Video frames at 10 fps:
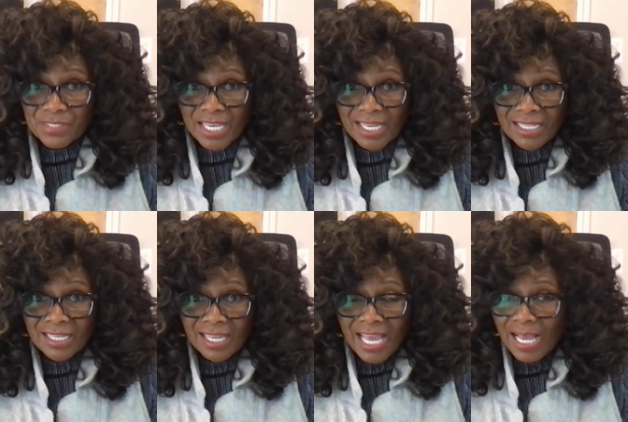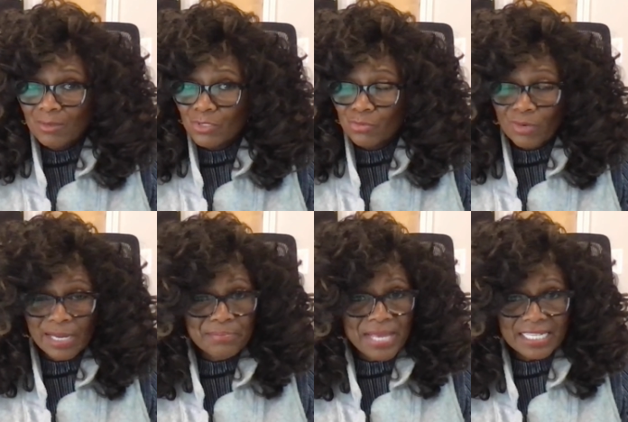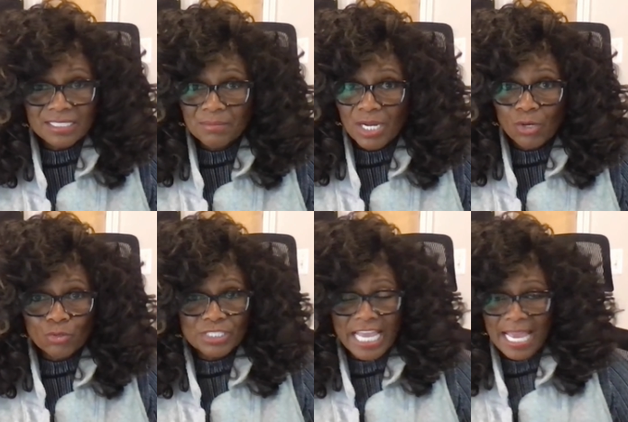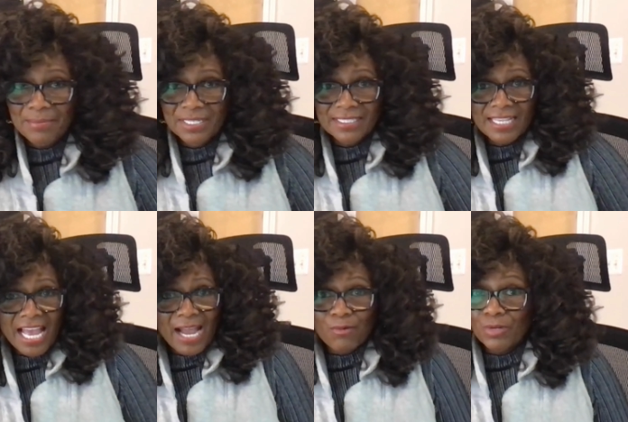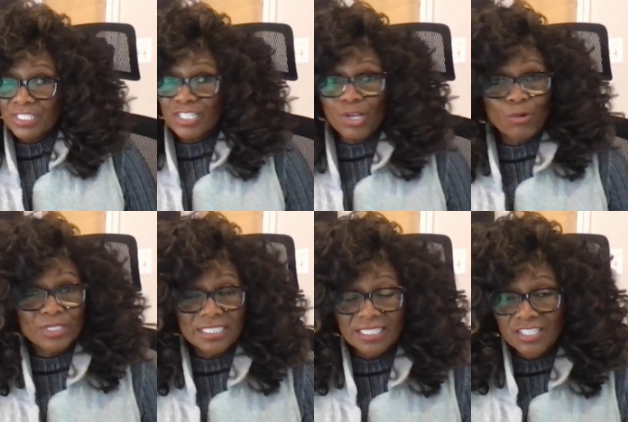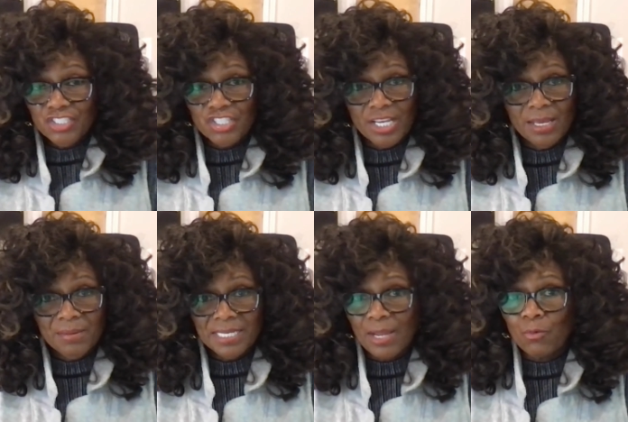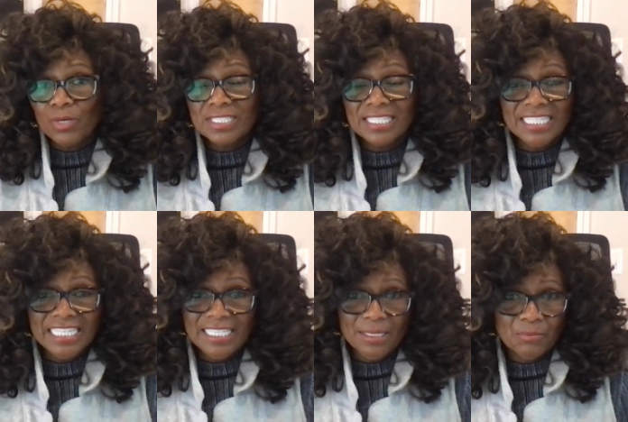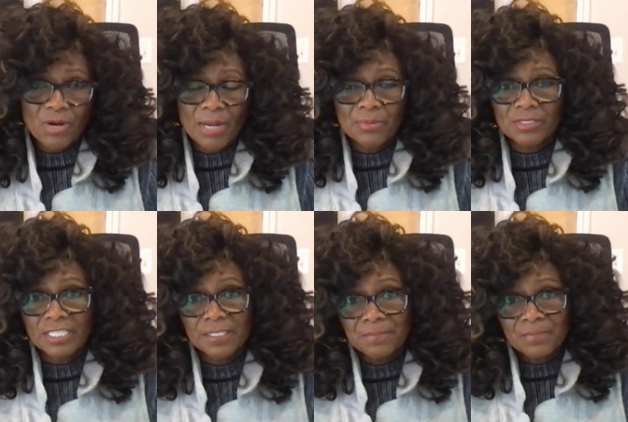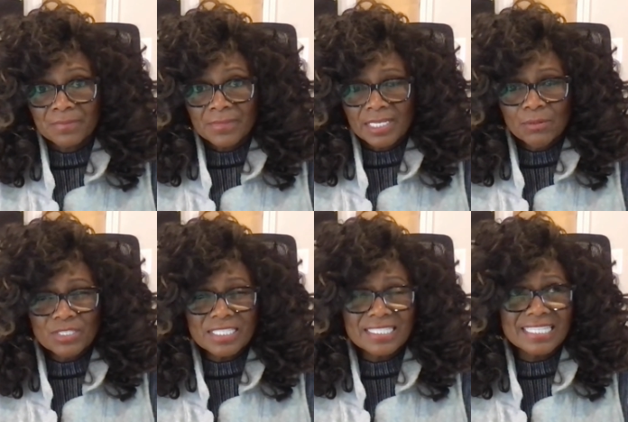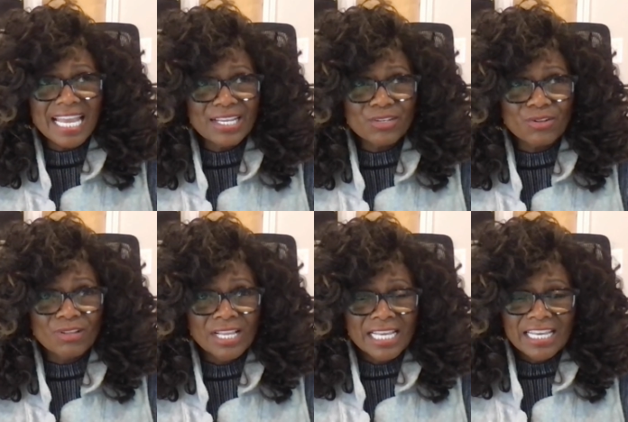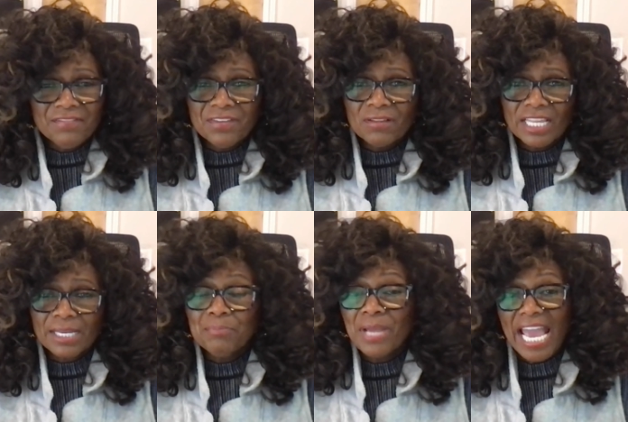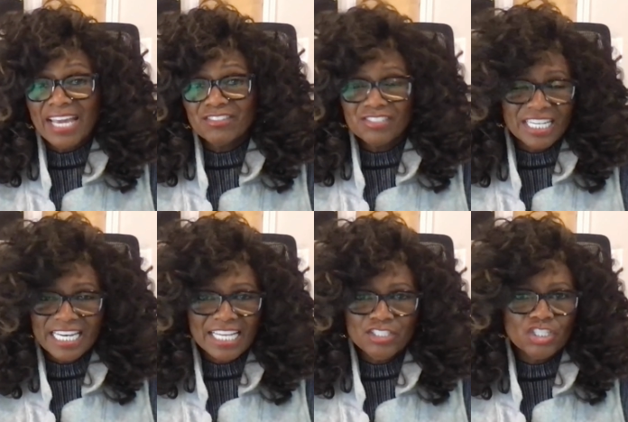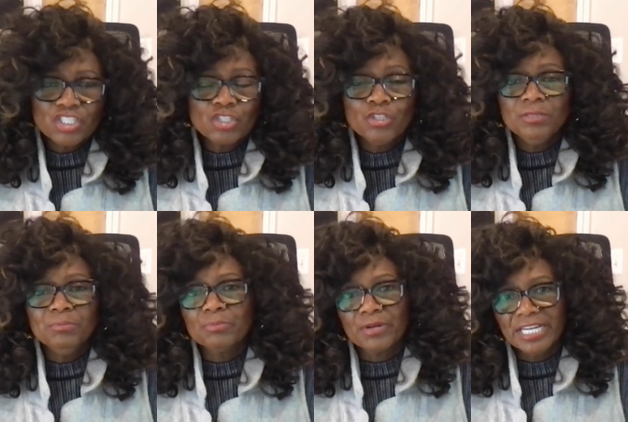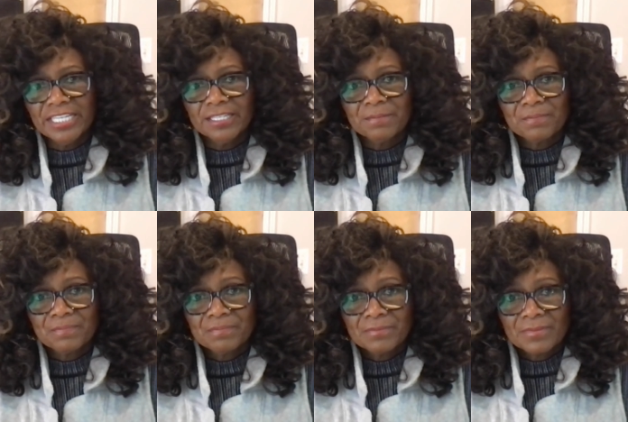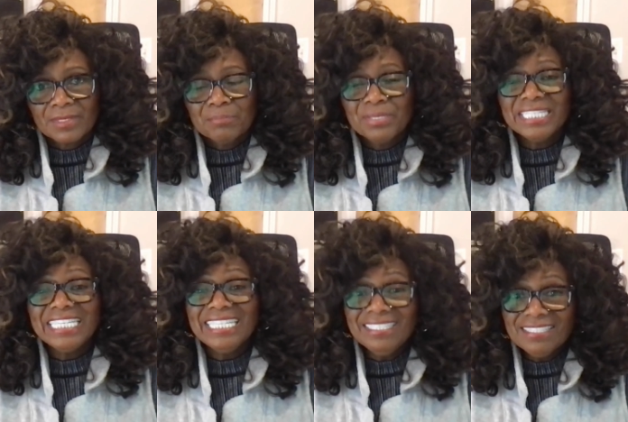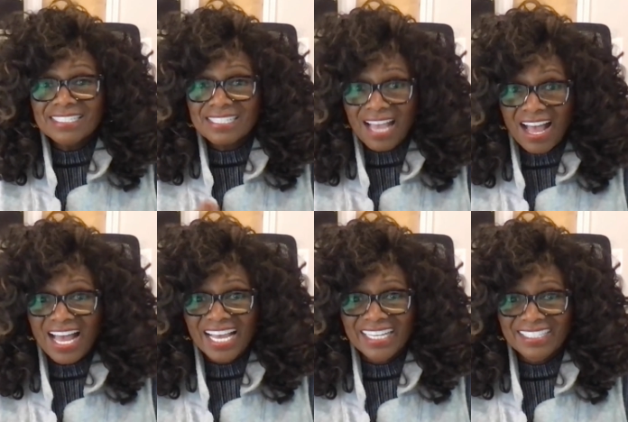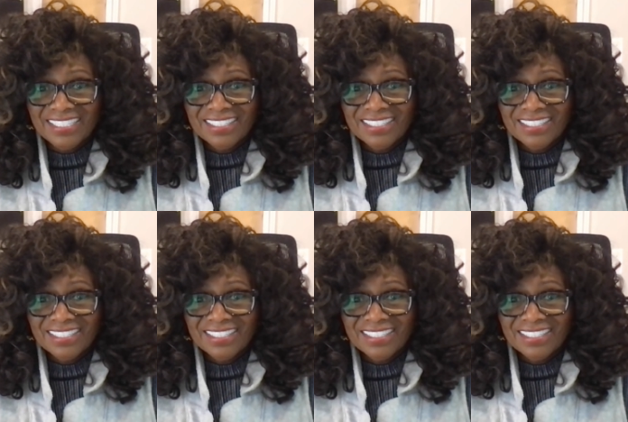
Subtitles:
day, I was right back to my old habits. I wasn't going to the gym and I wasn't eating properly. It was a cycle. It felt like a pattern that I just couldn't break. But inside,